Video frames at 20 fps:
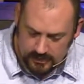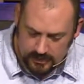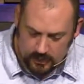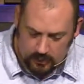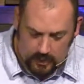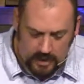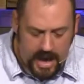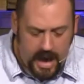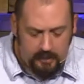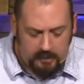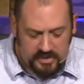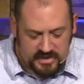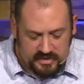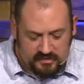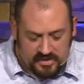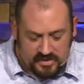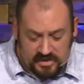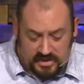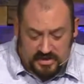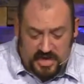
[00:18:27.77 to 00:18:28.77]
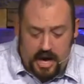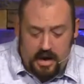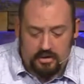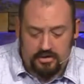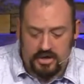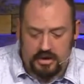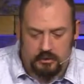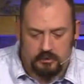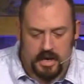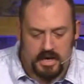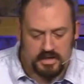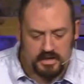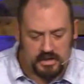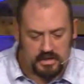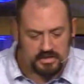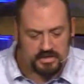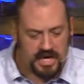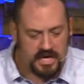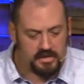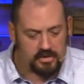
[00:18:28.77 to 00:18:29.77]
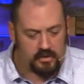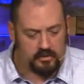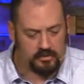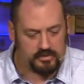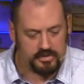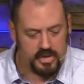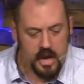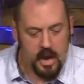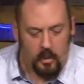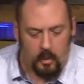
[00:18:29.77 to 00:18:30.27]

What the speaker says: What happens if this entire generation of sea turtles,